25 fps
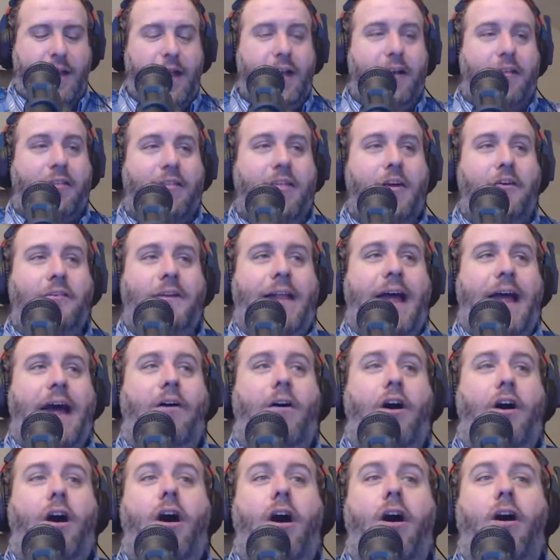So now
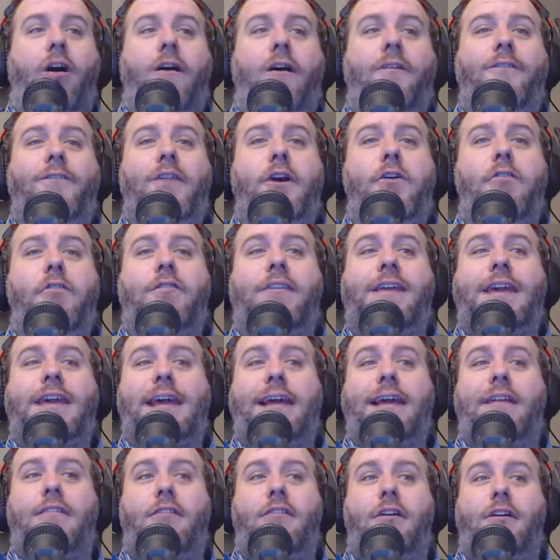all of those
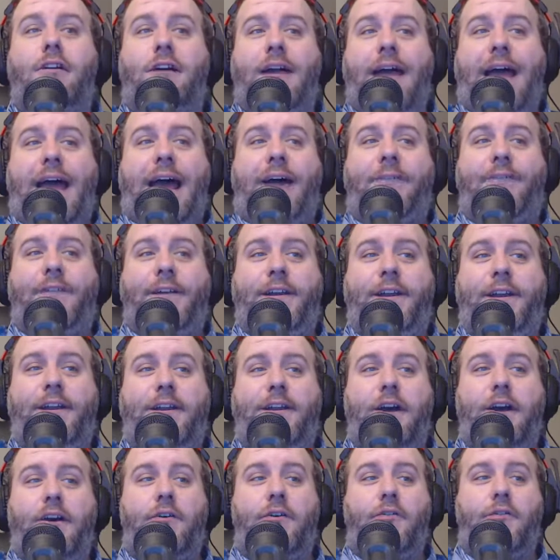kids are having to
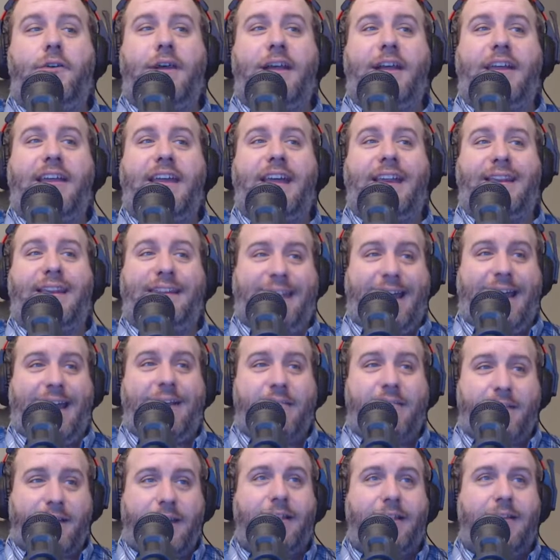go get
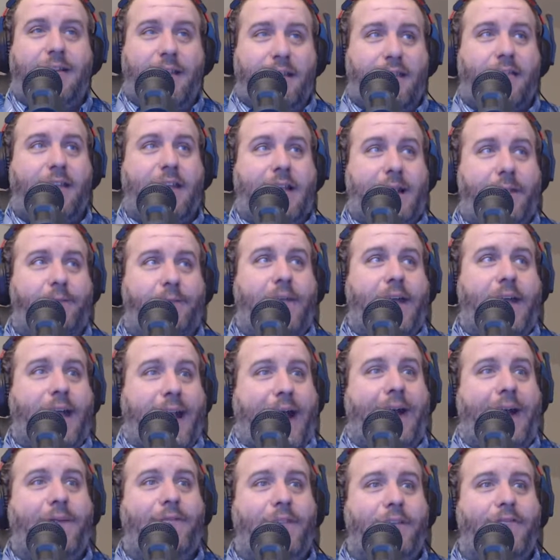tested to see if they
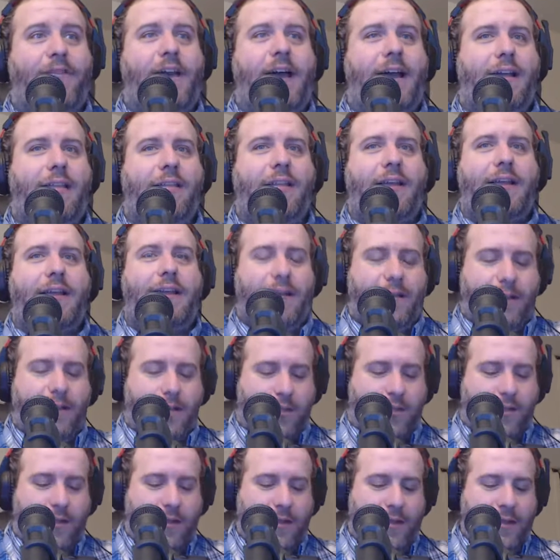have the
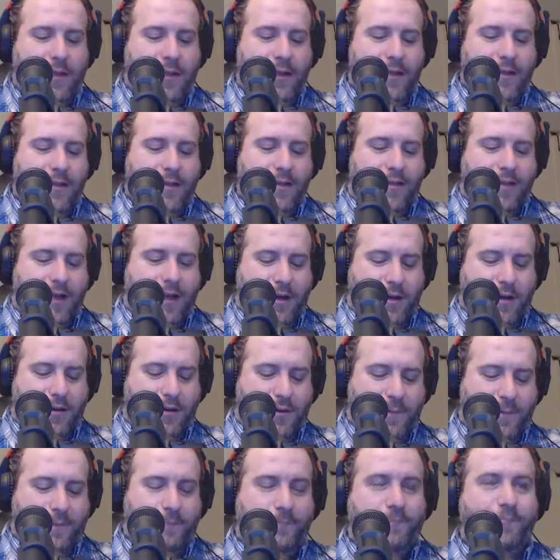vaccines.
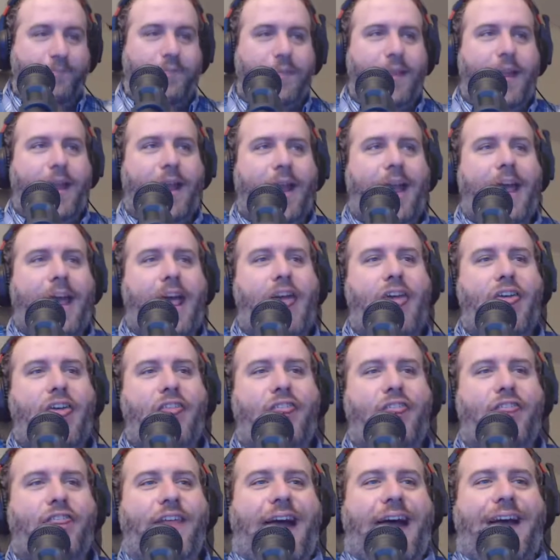So
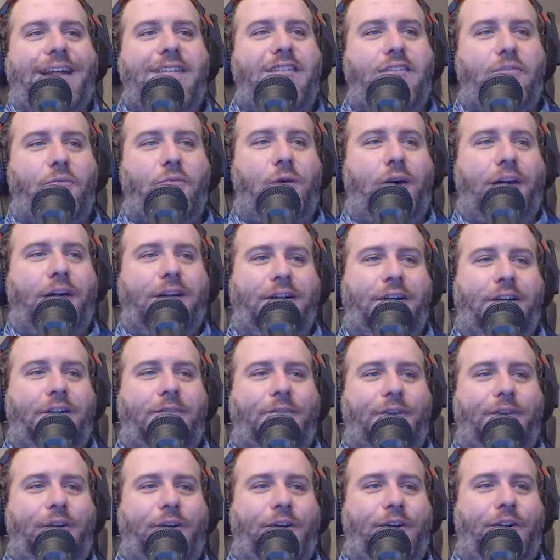that's
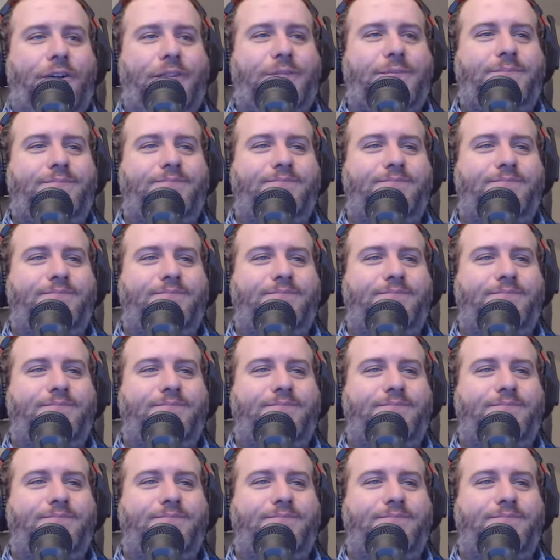wonderful.